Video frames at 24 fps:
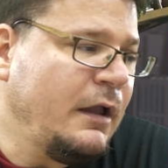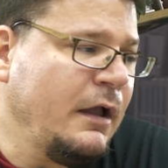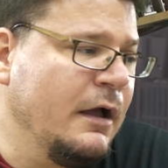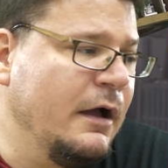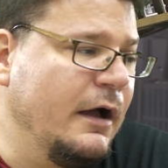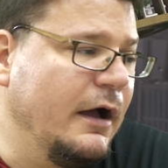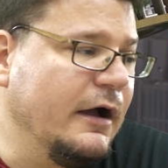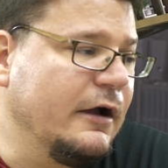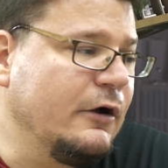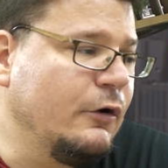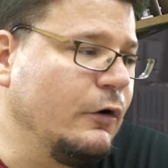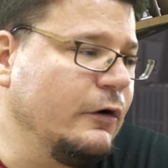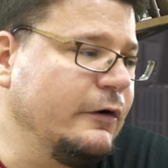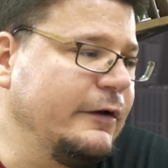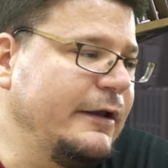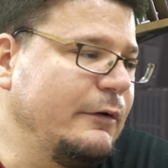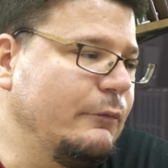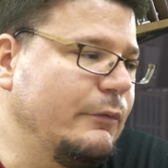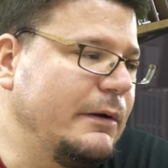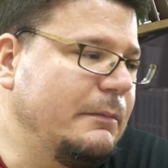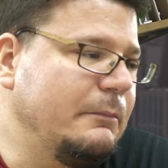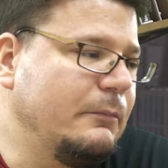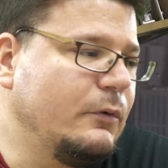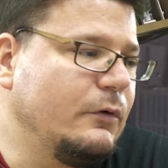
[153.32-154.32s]
uh, Courtney
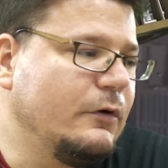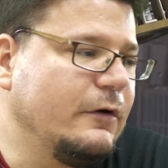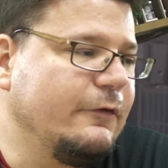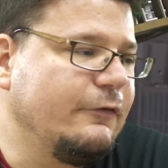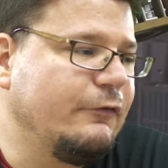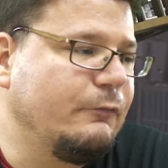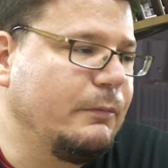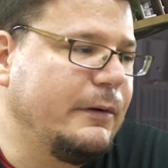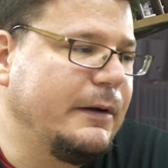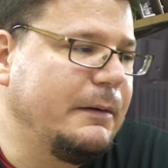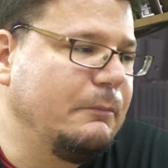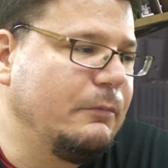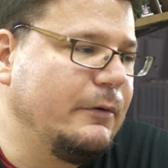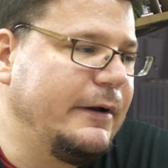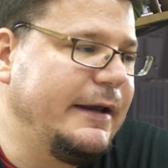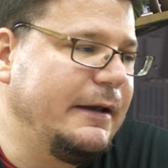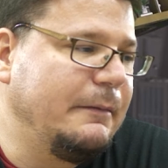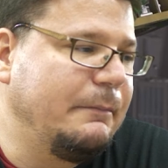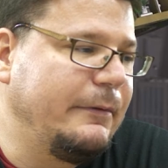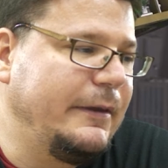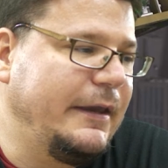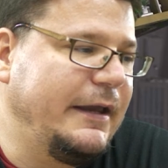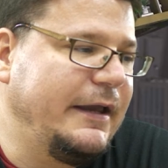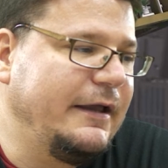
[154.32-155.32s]
Whitmore's spring
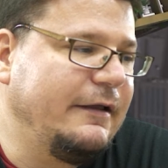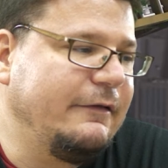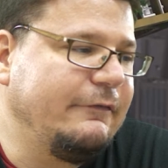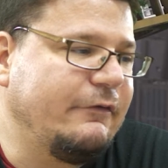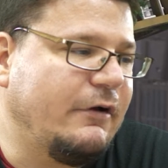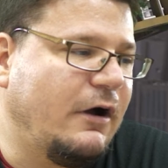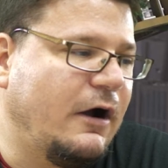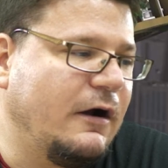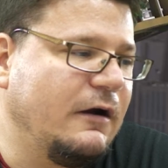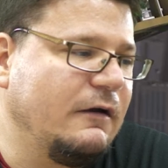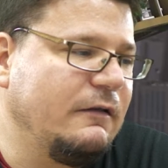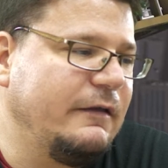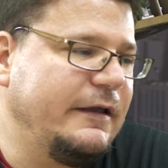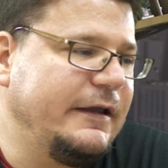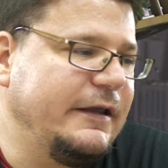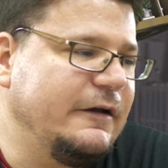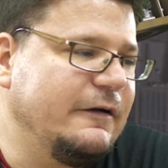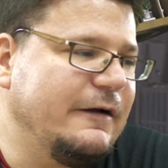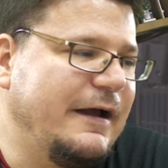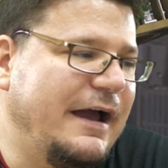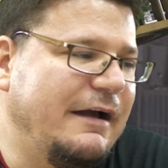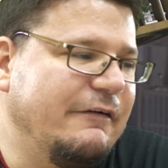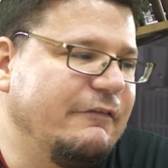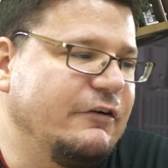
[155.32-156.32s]
break plans aren't like
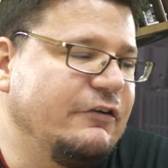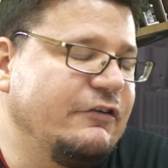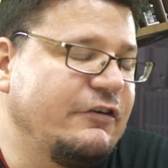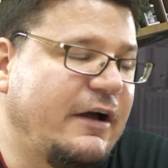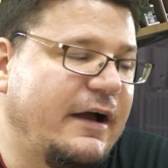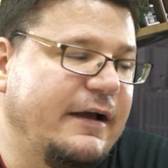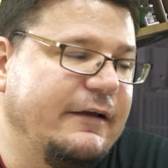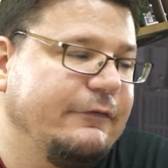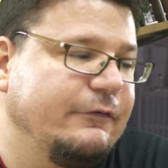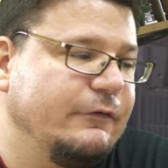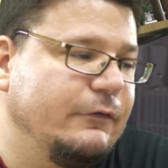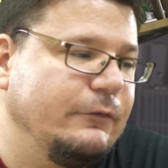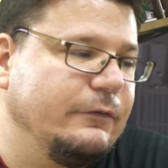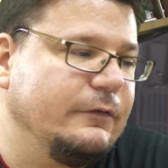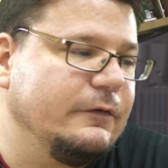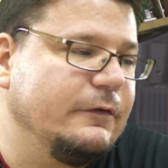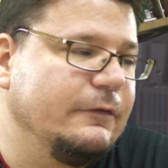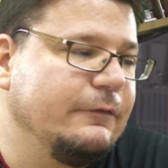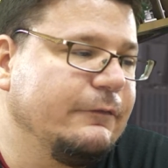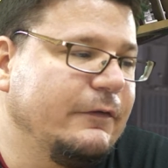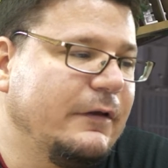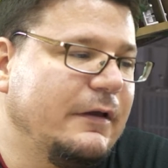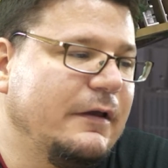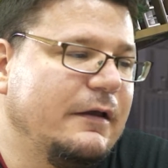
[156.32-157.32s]
your average high
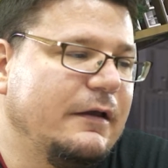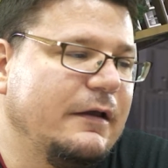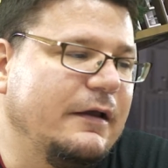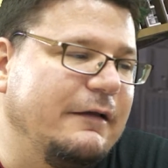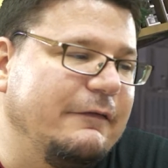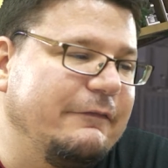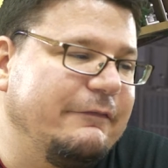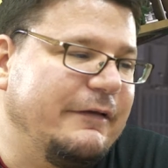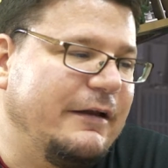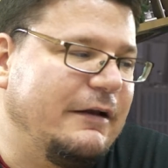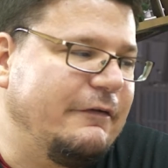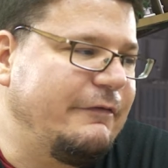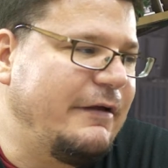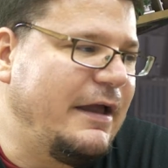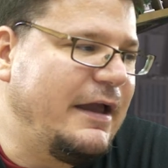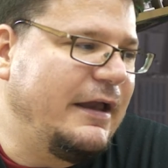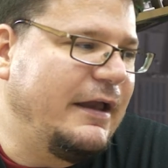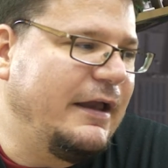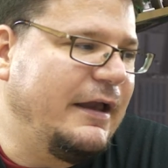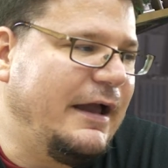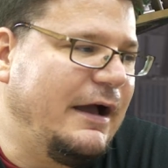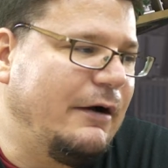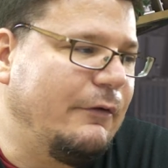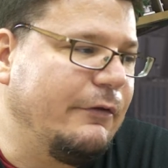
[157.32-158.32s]
schooler's. Instead of
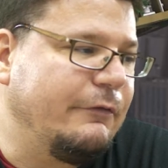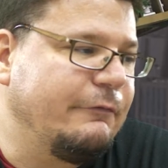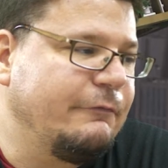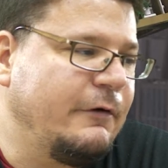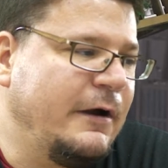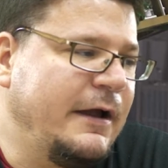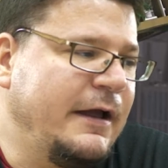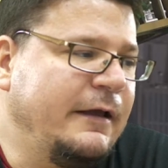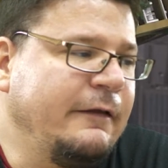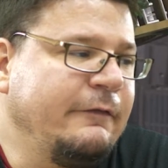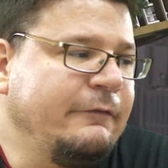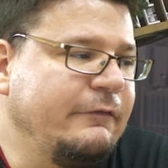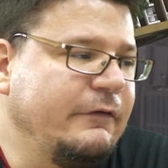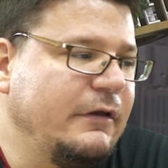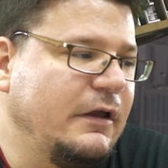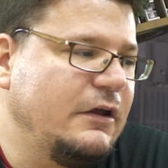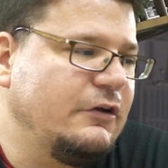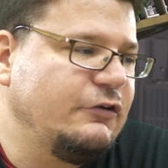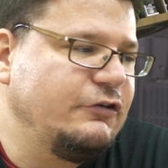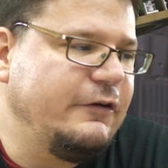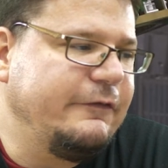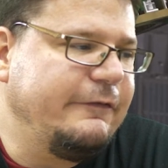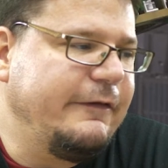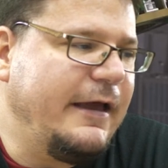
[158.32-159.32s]
hanging out with friends,
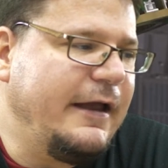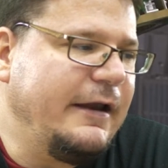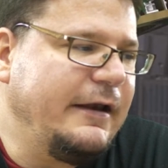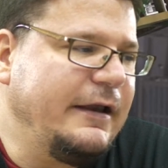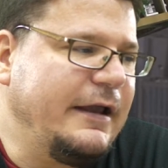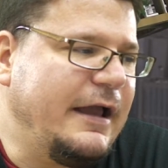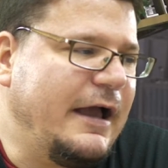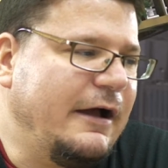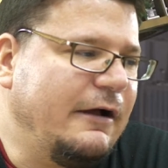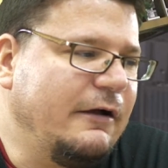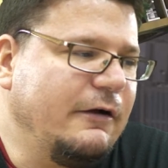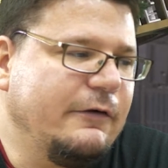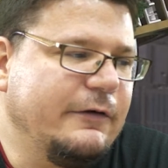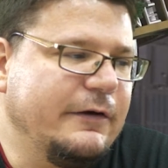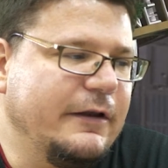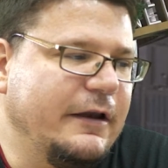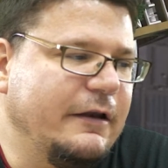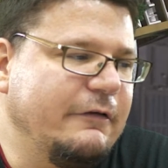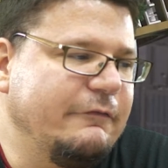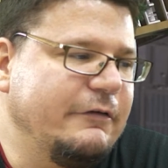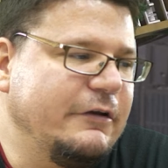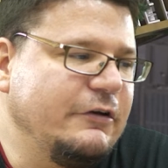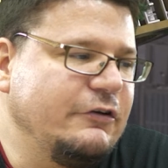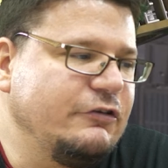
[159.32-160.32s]
she's heading out on
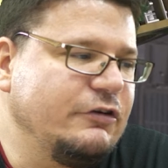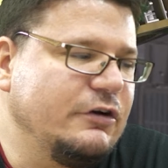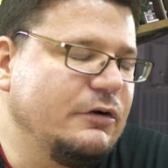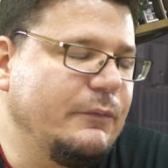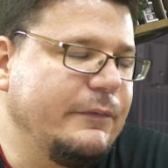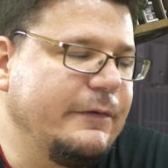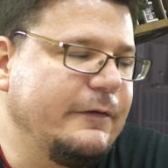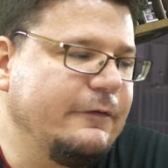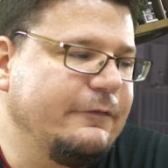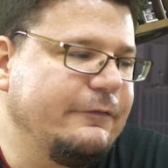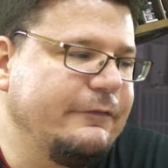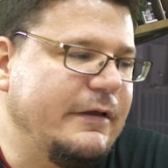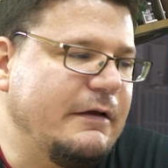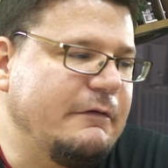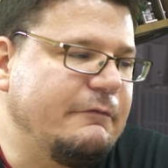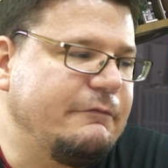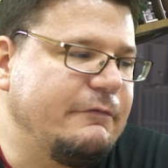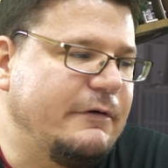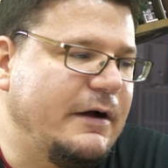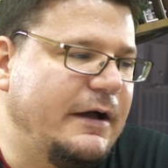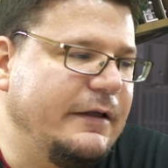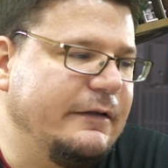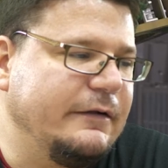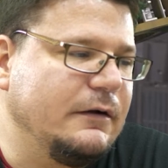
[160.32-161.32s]
an adventure with her
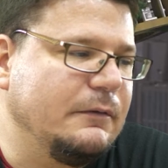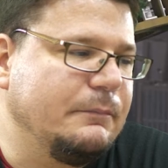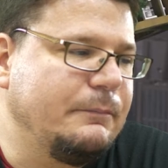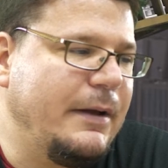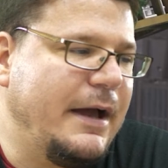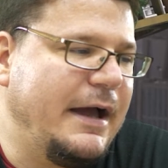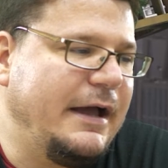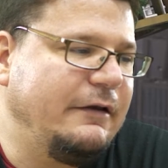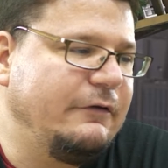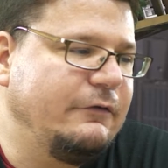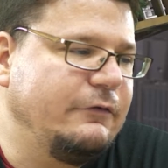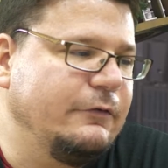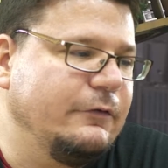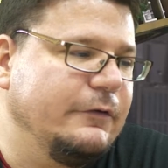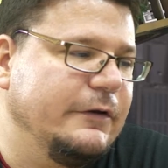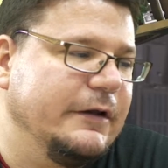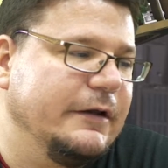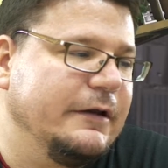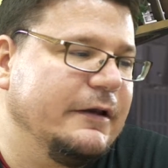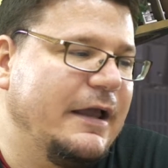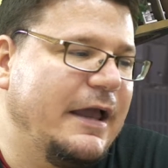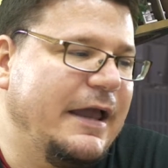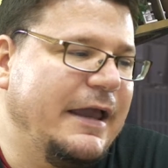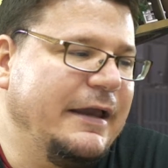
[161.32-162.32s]
stepfather, Pat
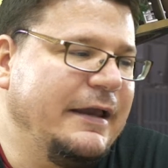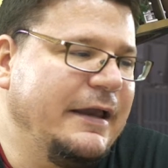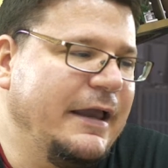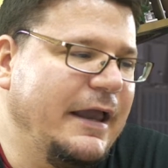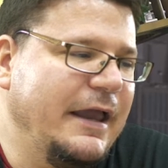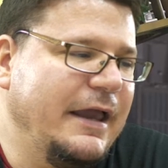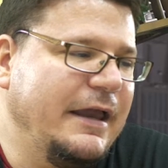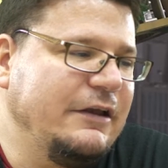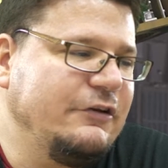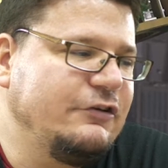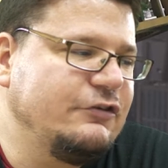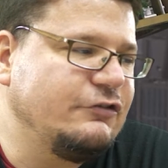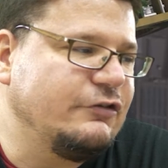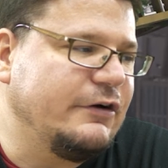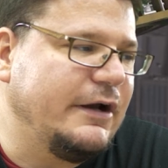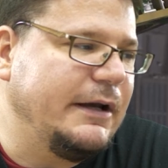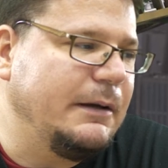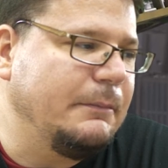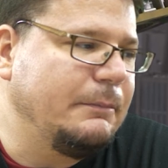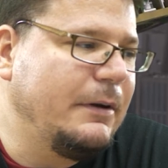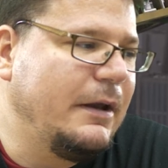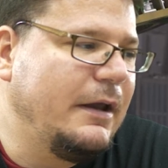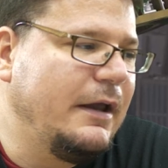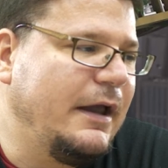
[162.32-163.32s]
Dugan, aka
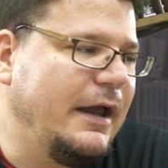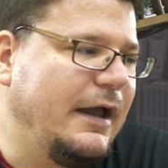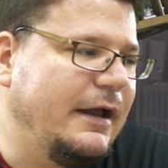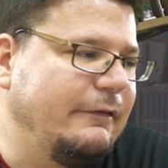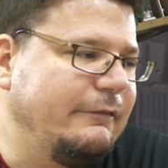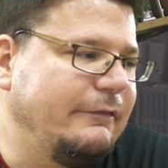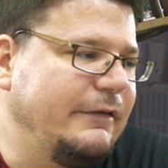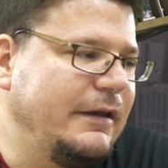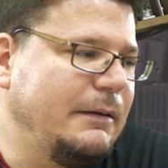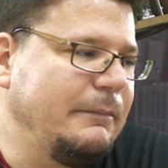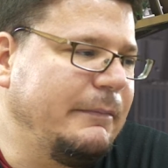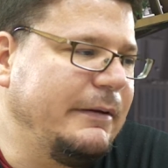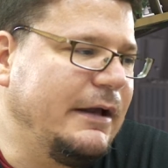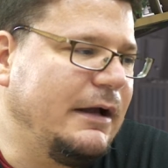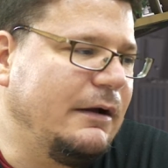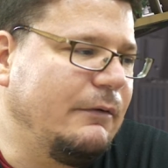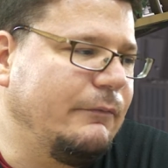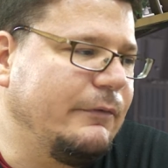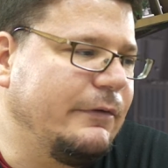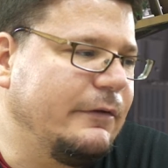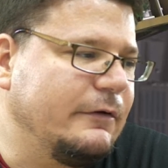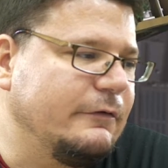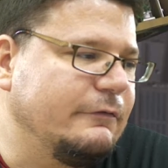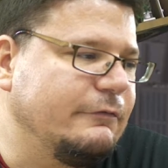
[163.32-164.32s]
Stripe, and teaming
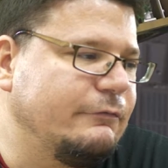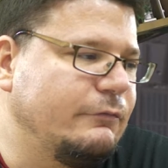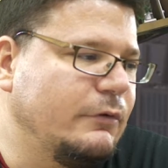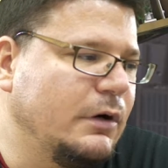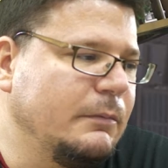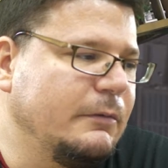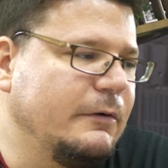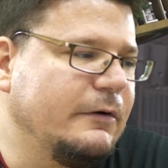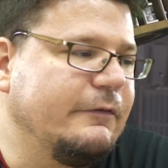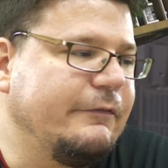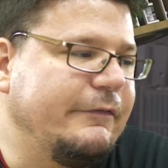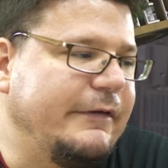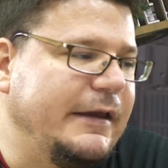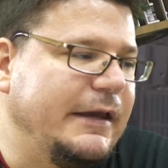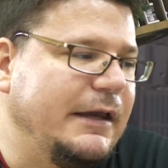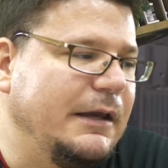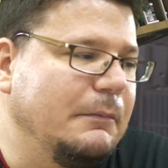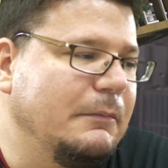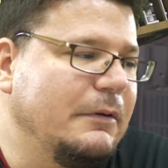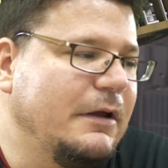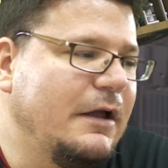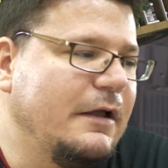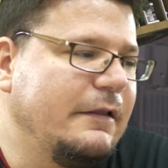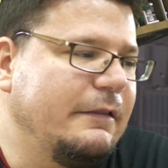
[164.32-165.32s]
up with her former
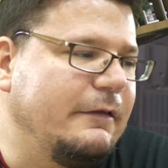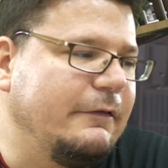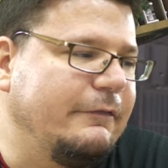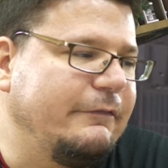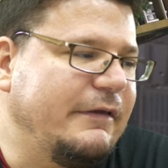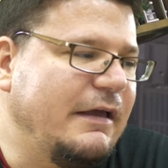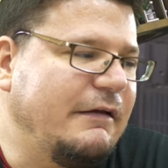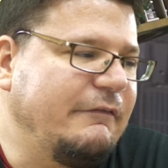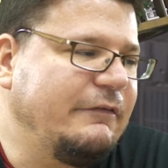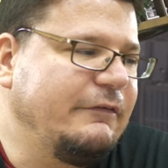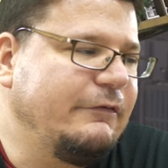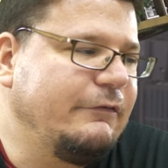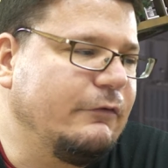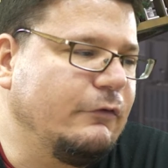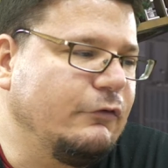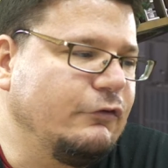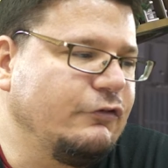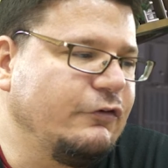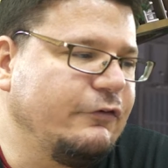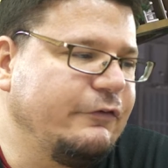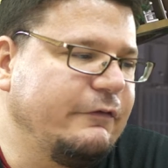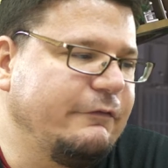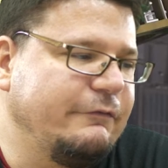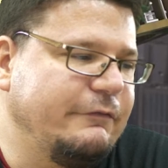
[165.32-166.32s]
team, the Seven
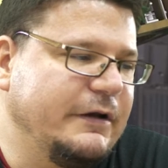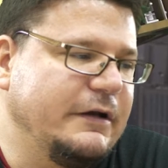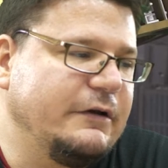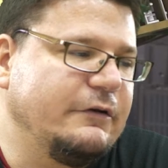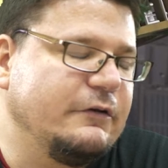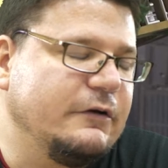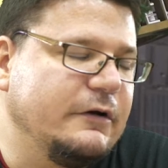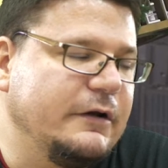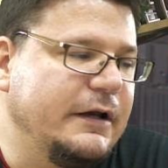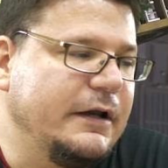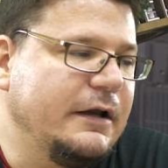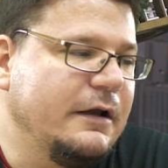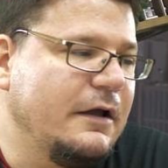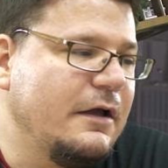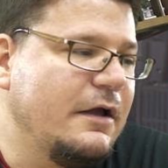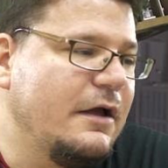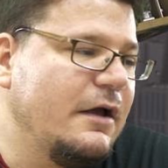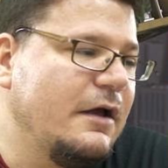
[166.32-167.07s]
Soldiers of Victory.